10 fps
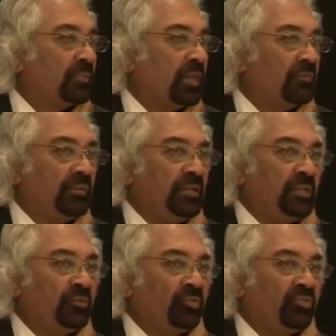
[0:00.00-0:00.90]
that we
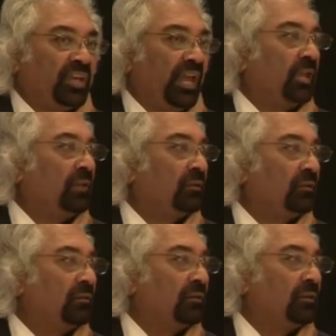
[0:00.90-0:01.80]
need to scale,
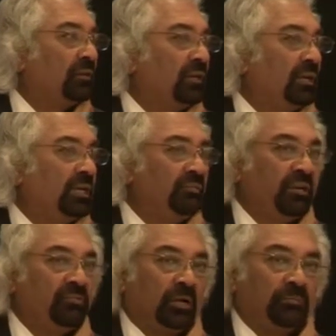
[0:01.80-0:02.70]
and we
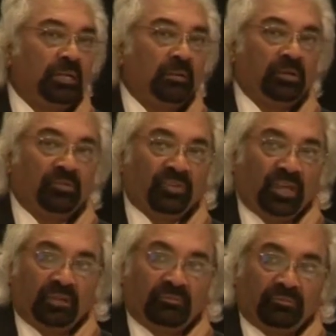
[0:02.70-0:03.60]
have not been able to
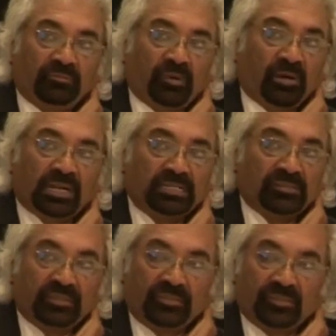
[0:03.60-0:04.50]
scale for all kinds
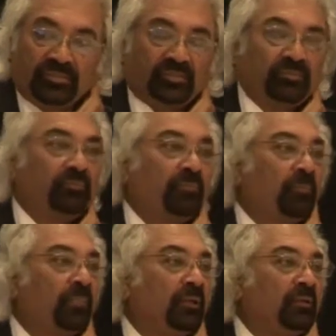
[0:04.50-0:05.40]
of reasons.
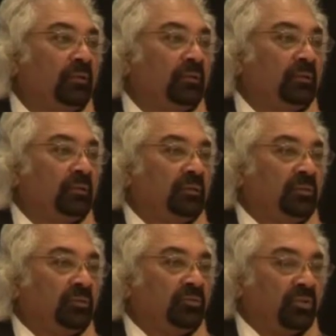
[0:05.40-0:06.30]

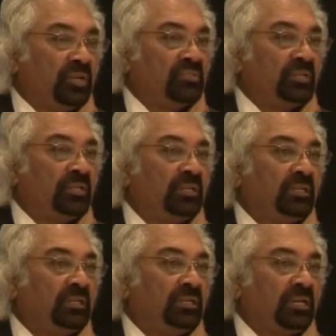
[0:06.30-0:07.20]
So recently,
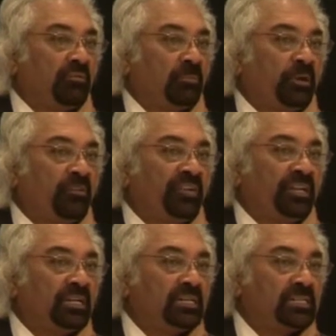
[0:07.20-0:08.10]
Government of
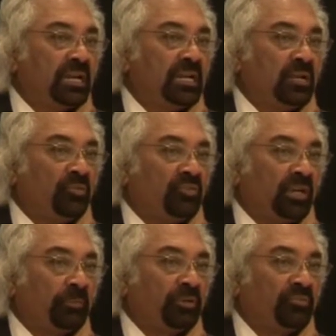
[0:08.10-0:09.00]
India decided to set
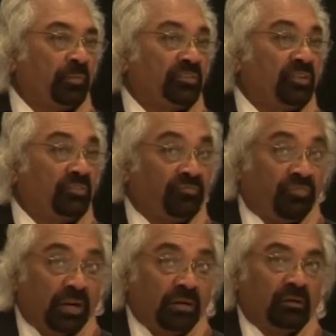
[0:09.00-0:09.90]
up a special
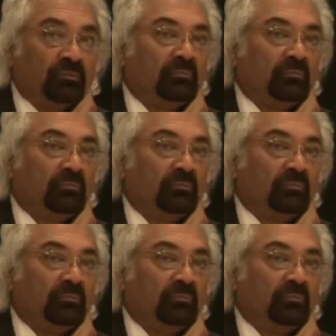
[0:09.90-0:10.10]
fund